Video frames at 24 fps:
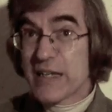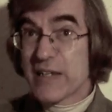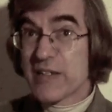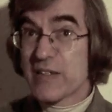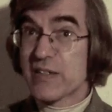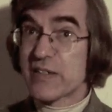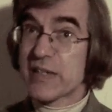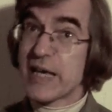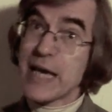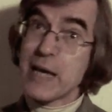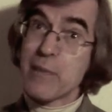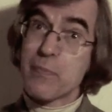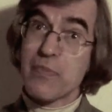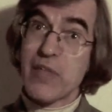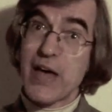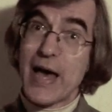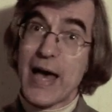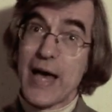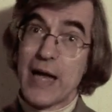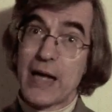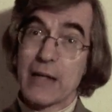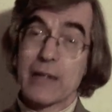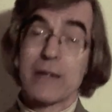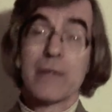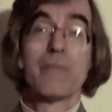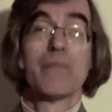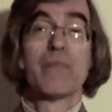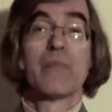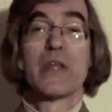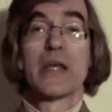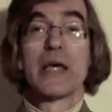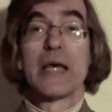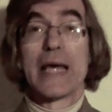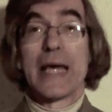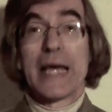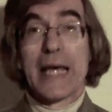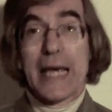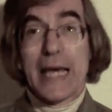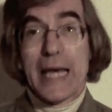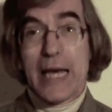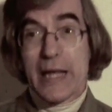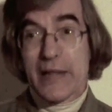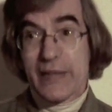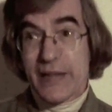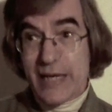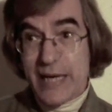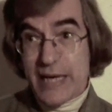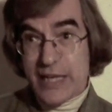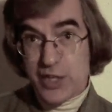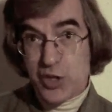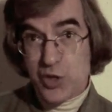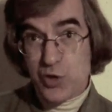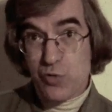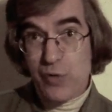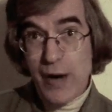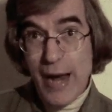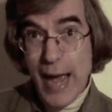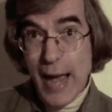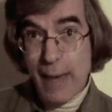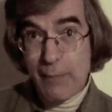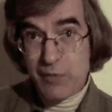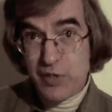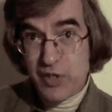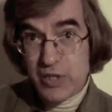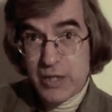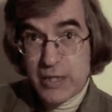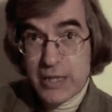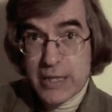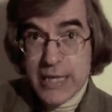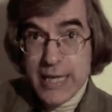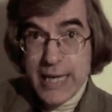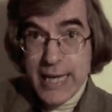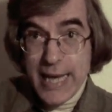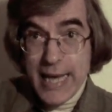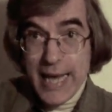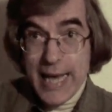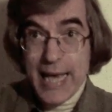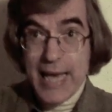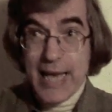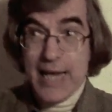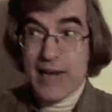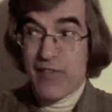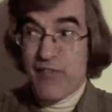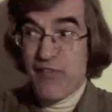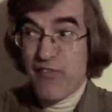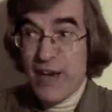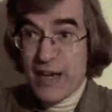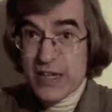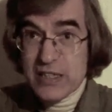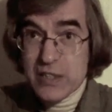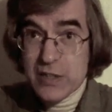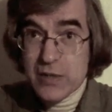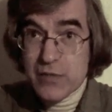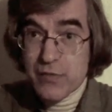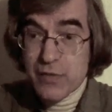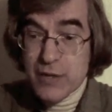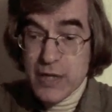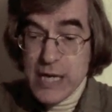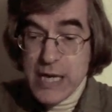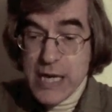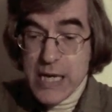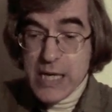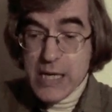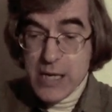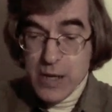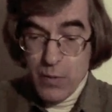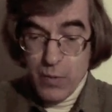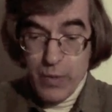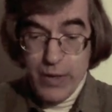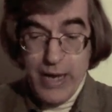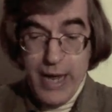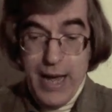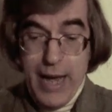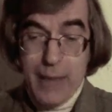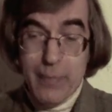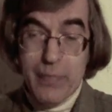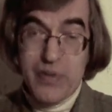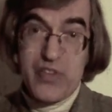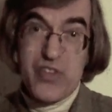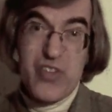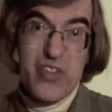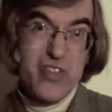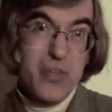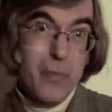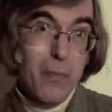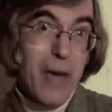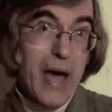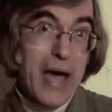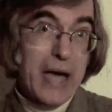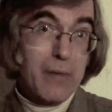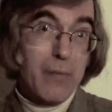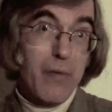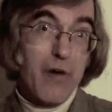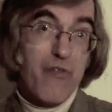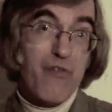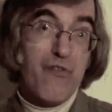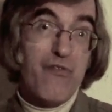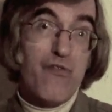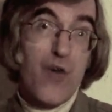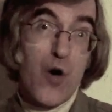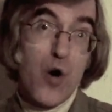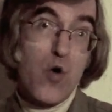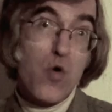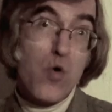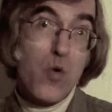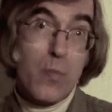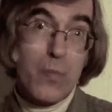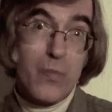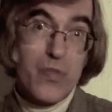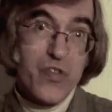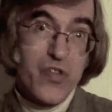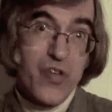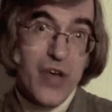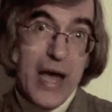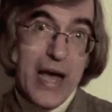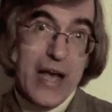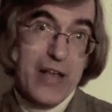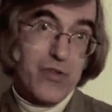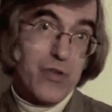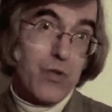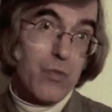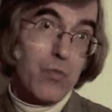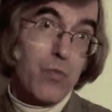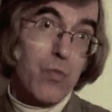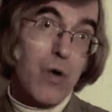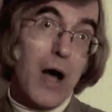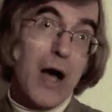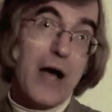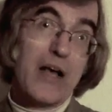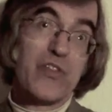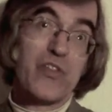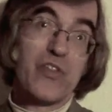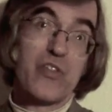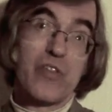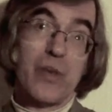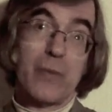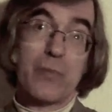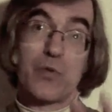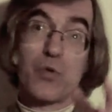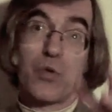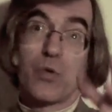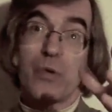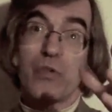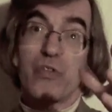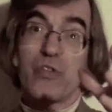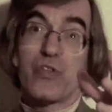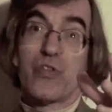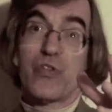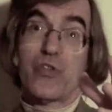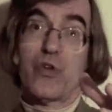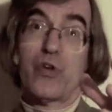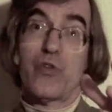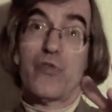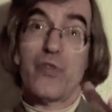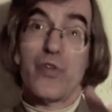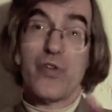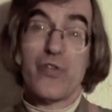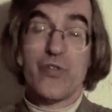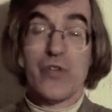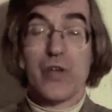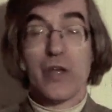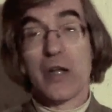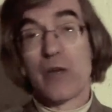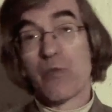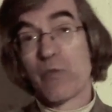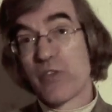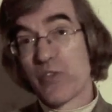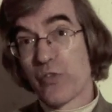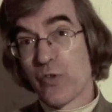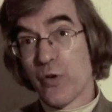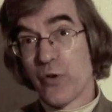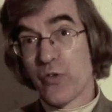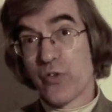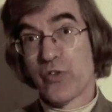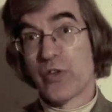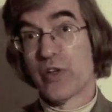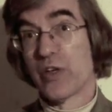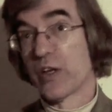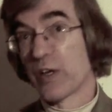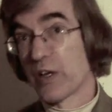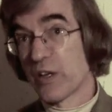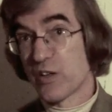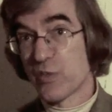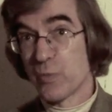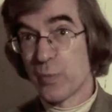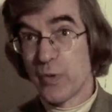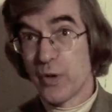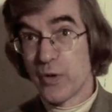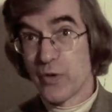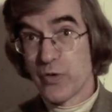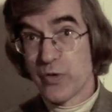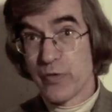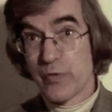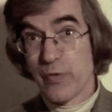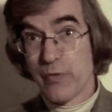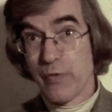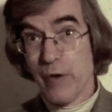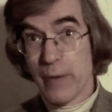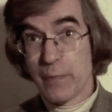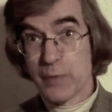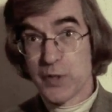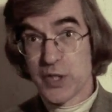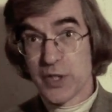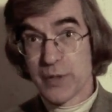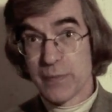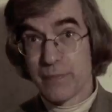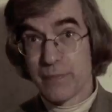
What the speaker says: escape that, and they get trapped, and effectively what happens is the magma foams as it rises up towards the surface and results in an explosive eruption.